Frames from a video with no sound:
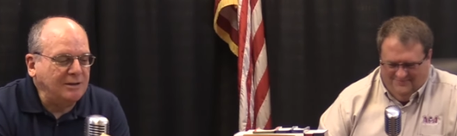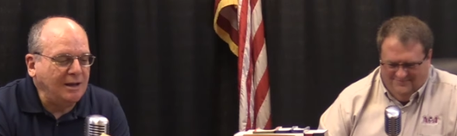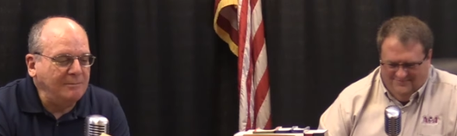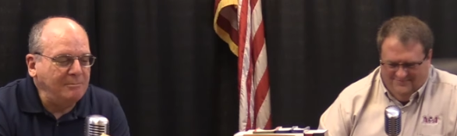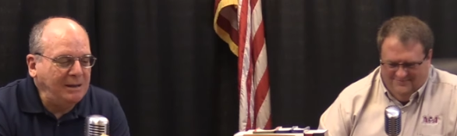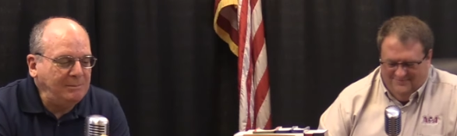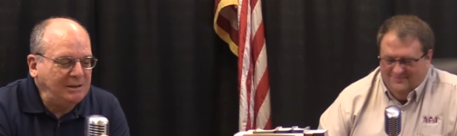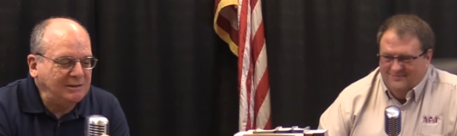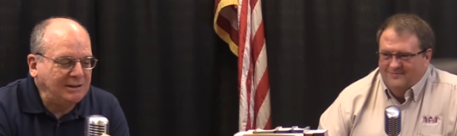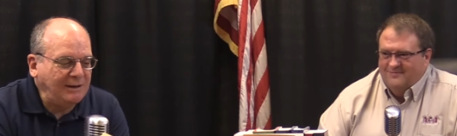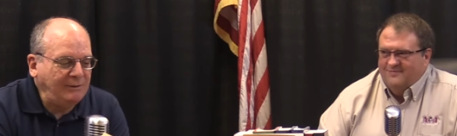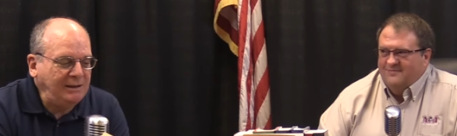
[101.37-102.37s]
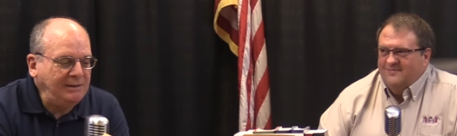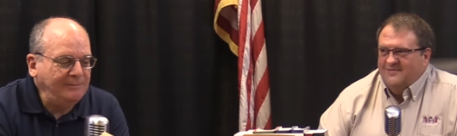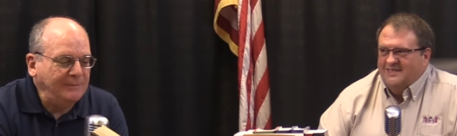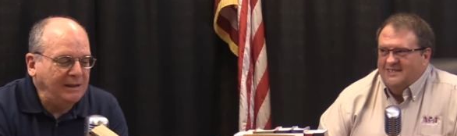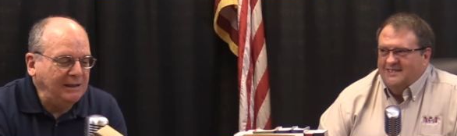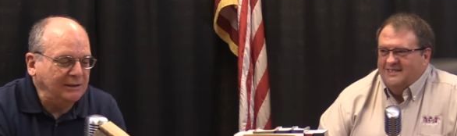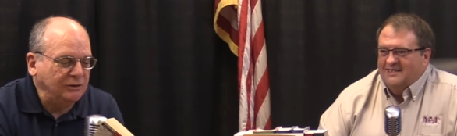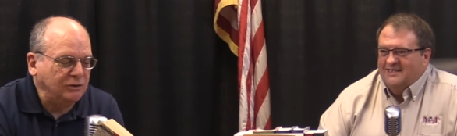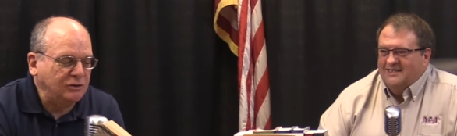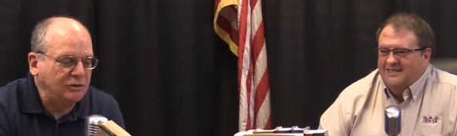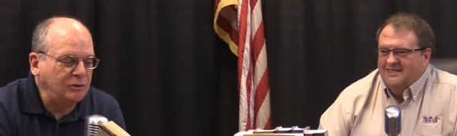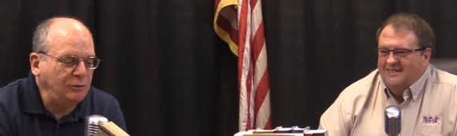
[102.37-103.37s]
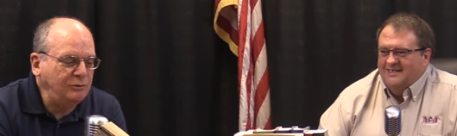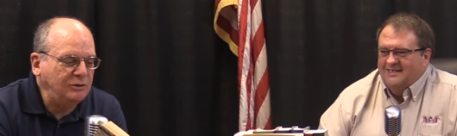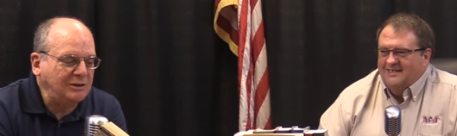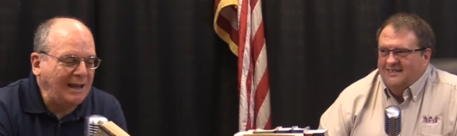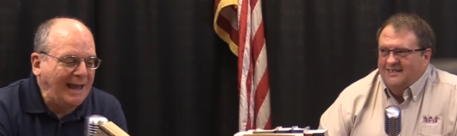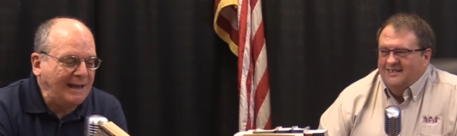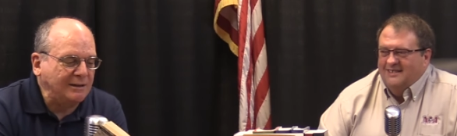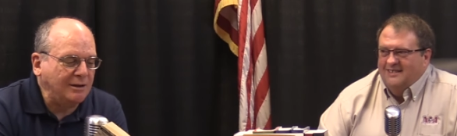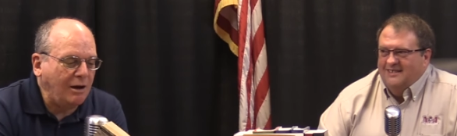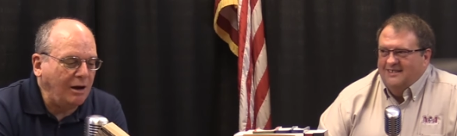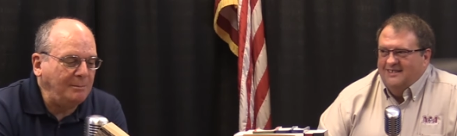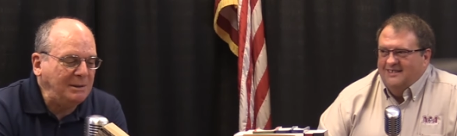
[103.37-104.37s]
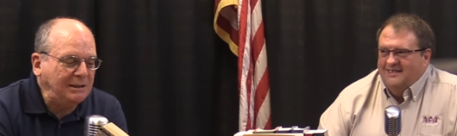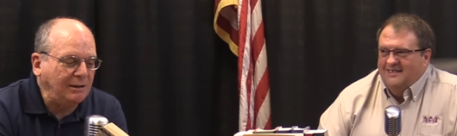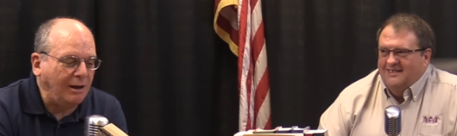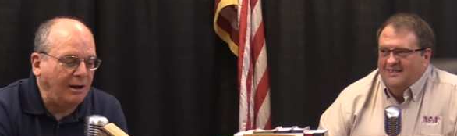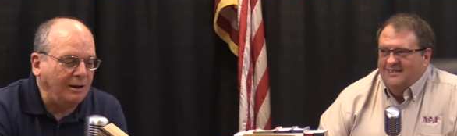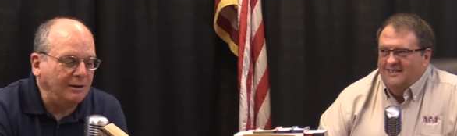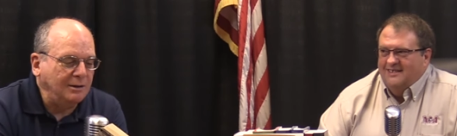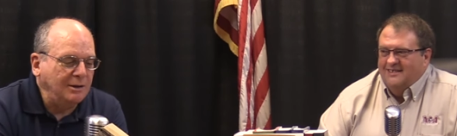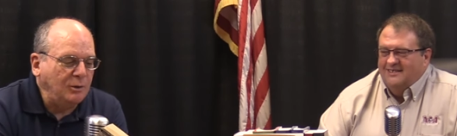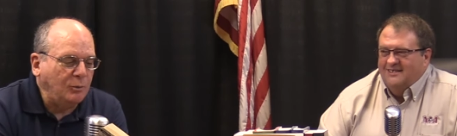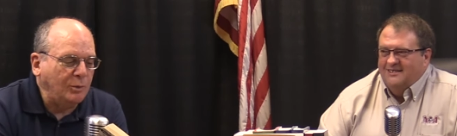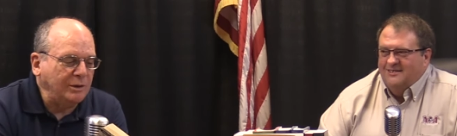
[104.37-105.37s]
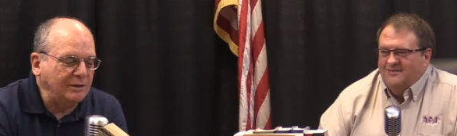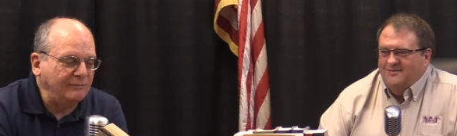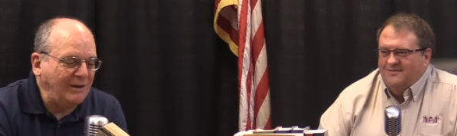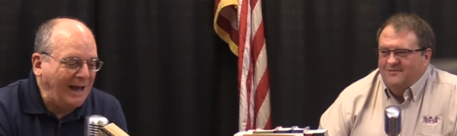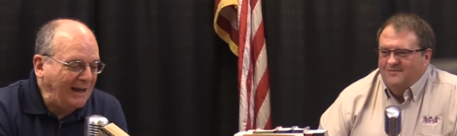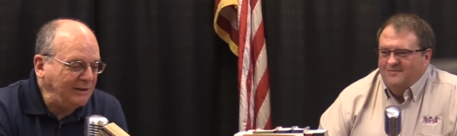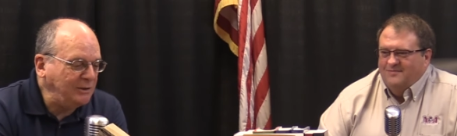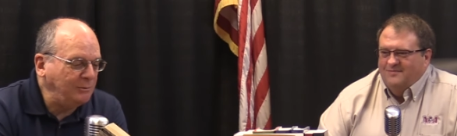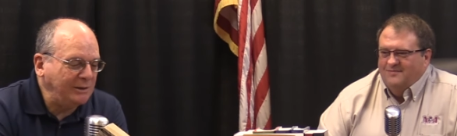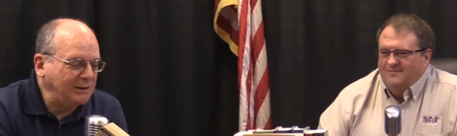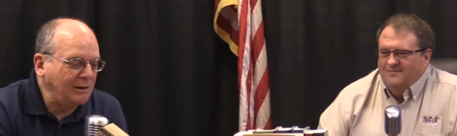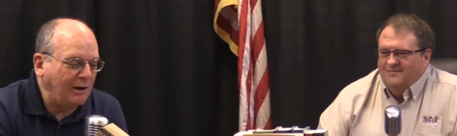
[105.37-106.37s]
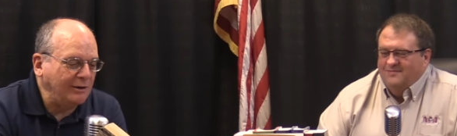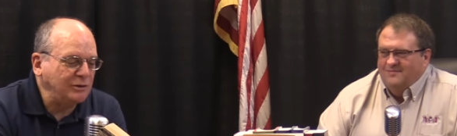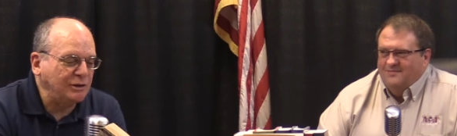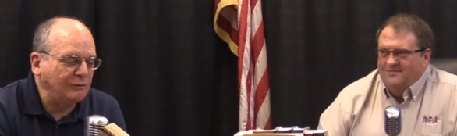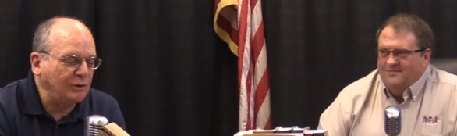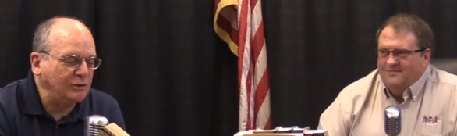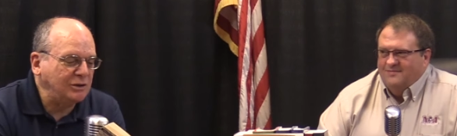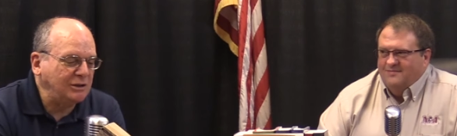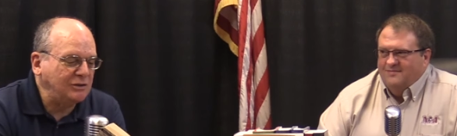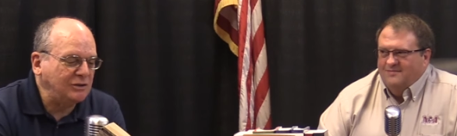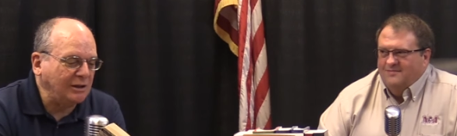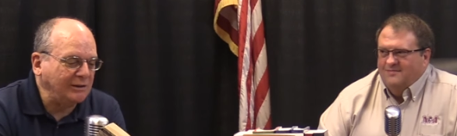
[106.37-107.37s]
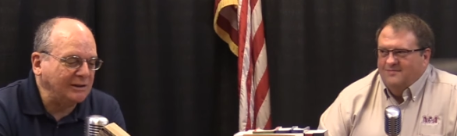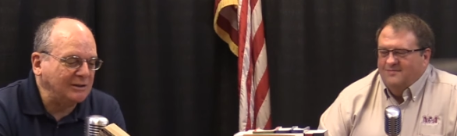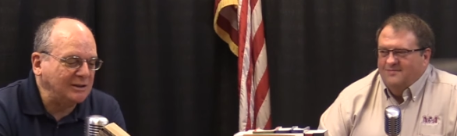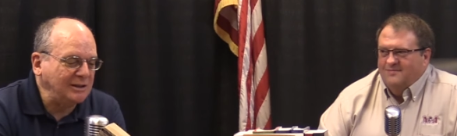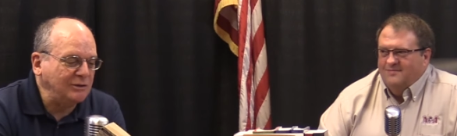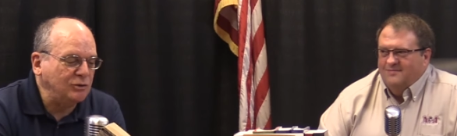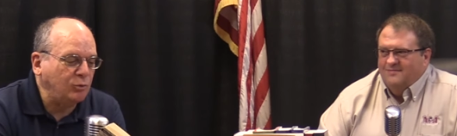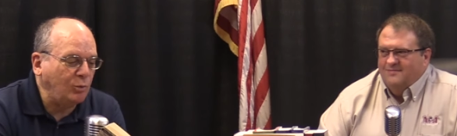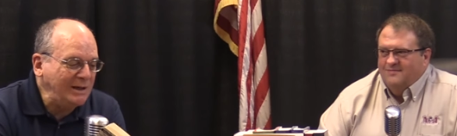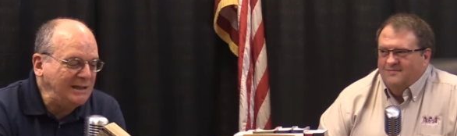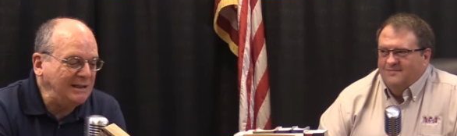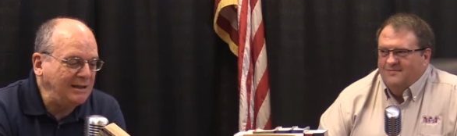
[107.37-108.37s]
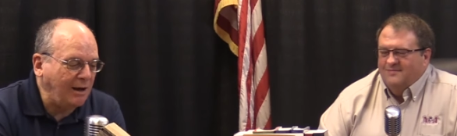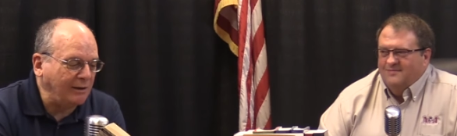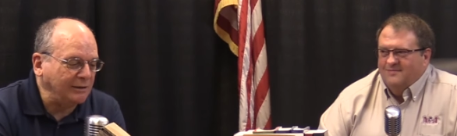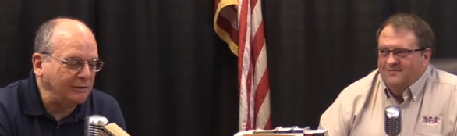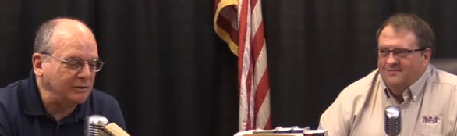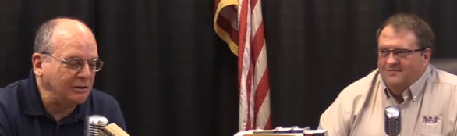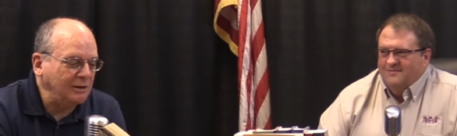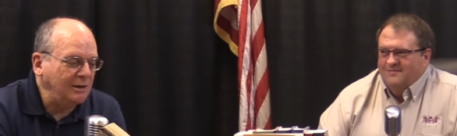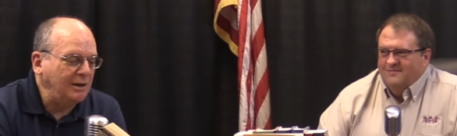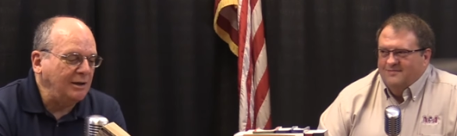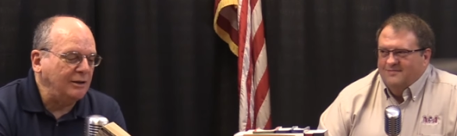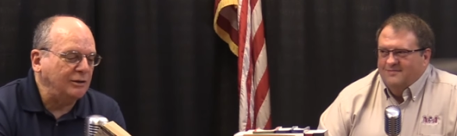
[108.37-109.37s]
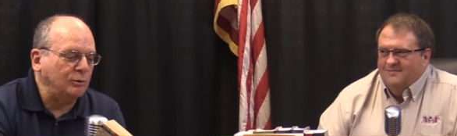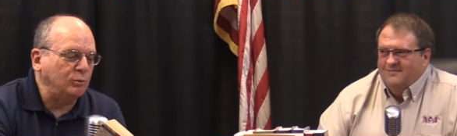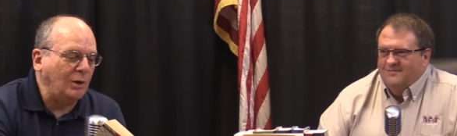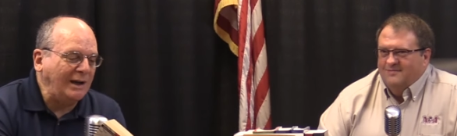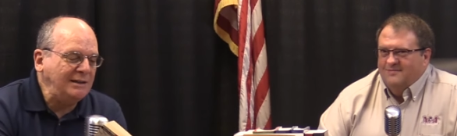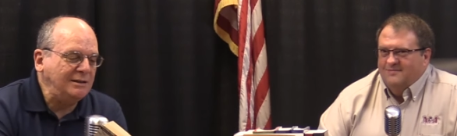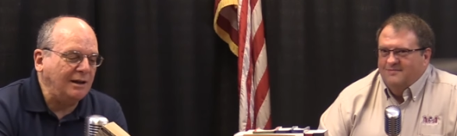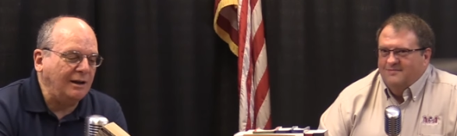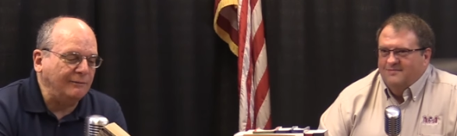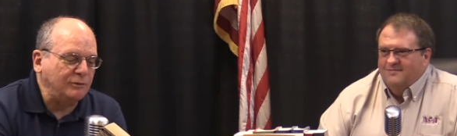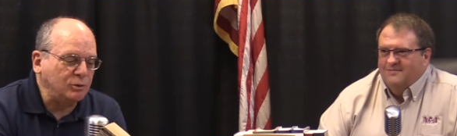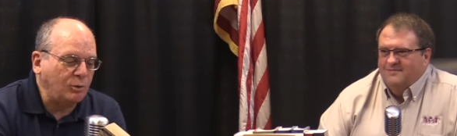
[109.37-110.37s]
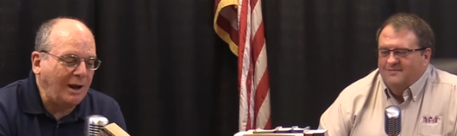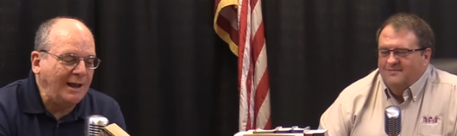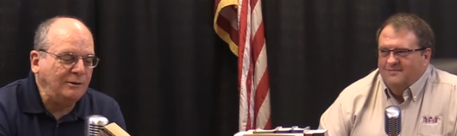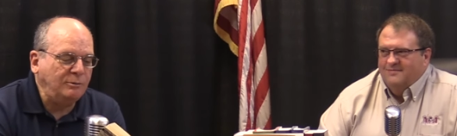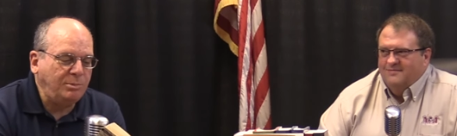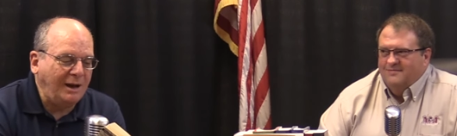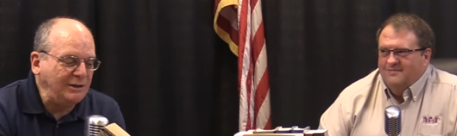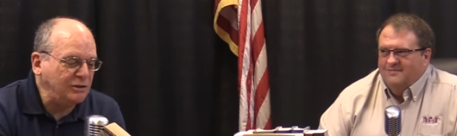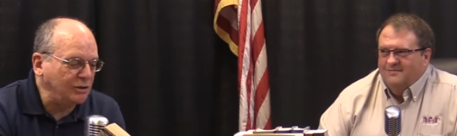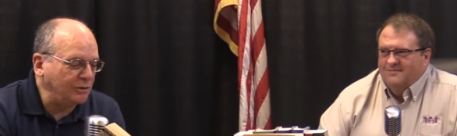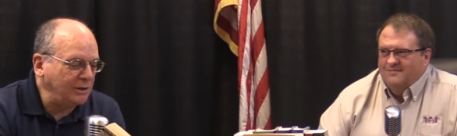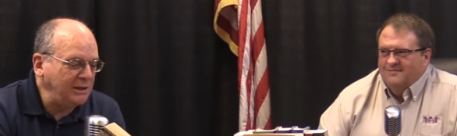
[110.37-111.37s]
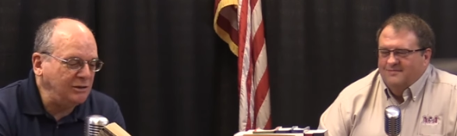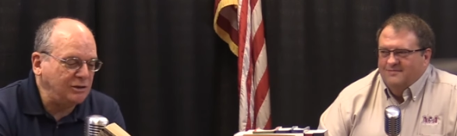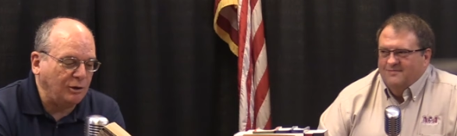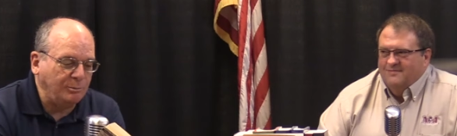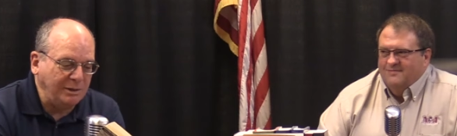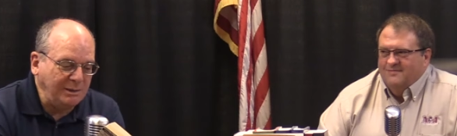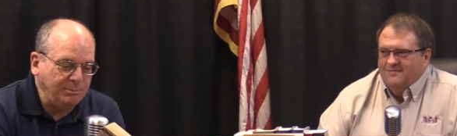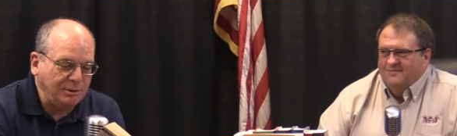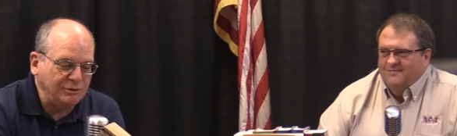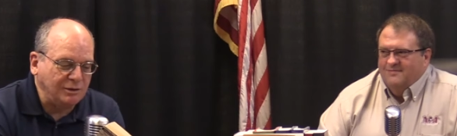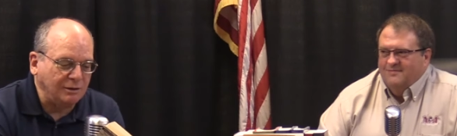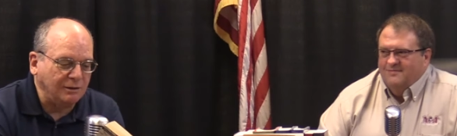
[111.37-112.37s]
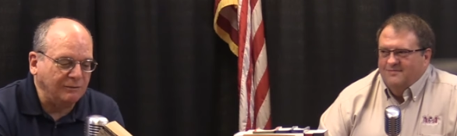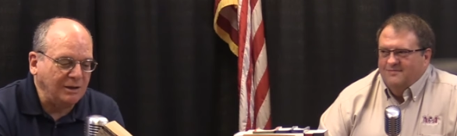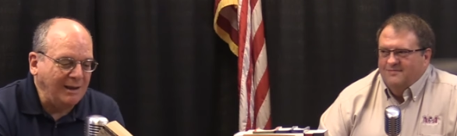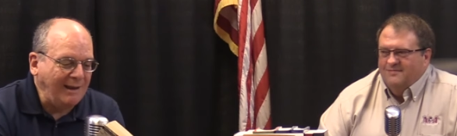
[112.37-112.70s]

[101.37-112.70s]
Speaker 1: Amendment Seven in suits at common law where the value in controversy shall exceed $20, the right of trial by jury shall be preserved,